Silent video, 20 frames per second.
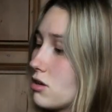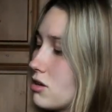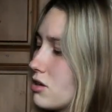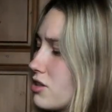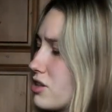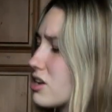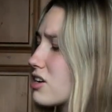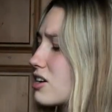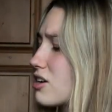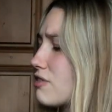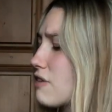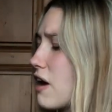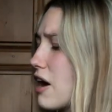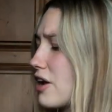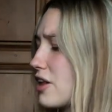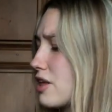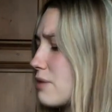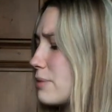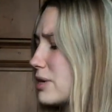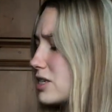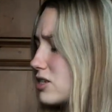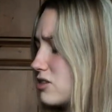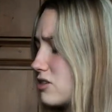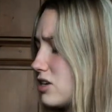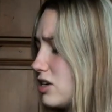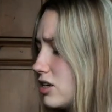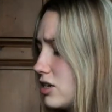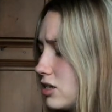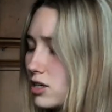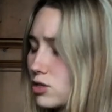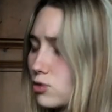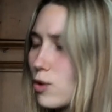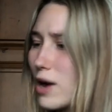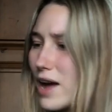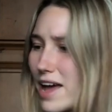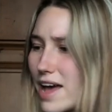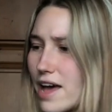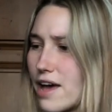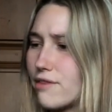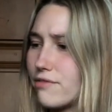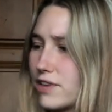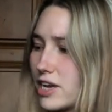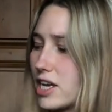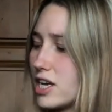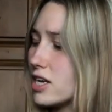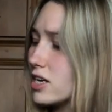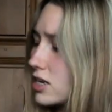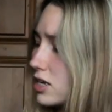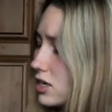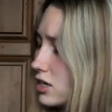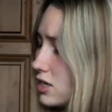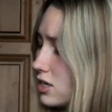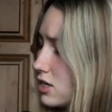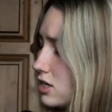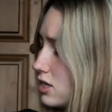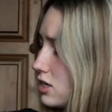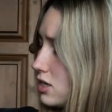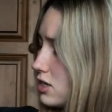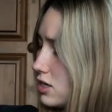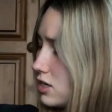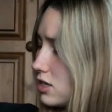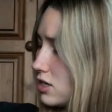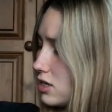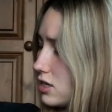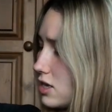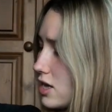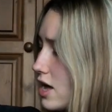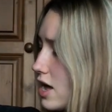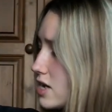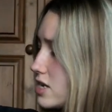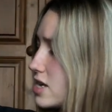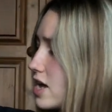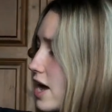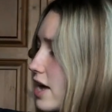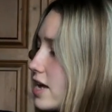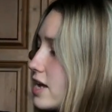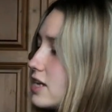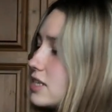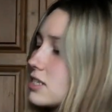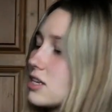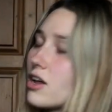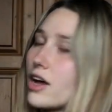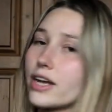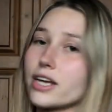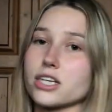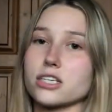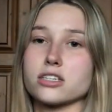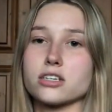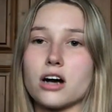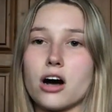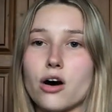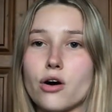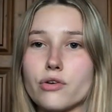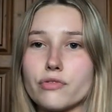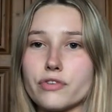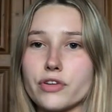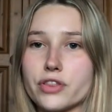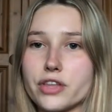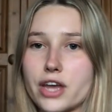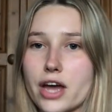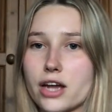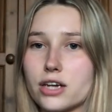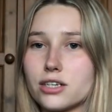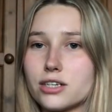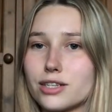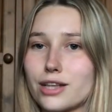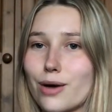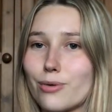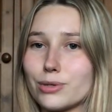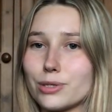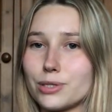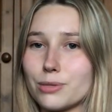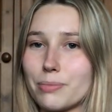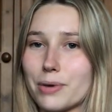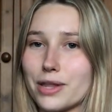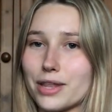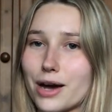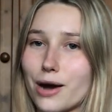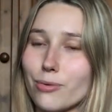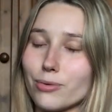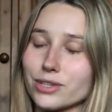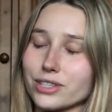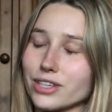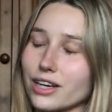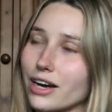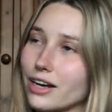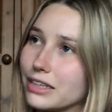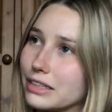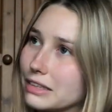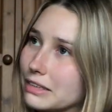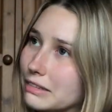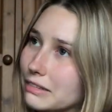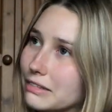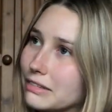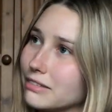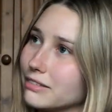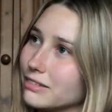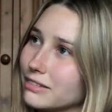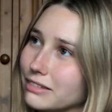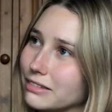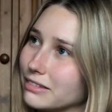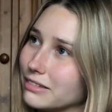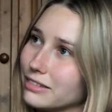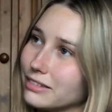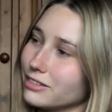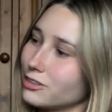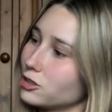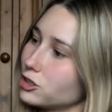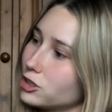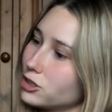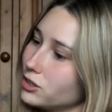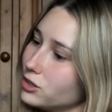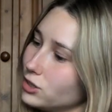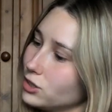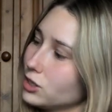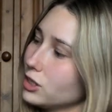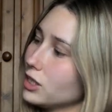I think I've had them, I don't know. It's quite heavy. And yeah, it is like, it's cut off at the end. That was the bit that I was like, oh, not sure.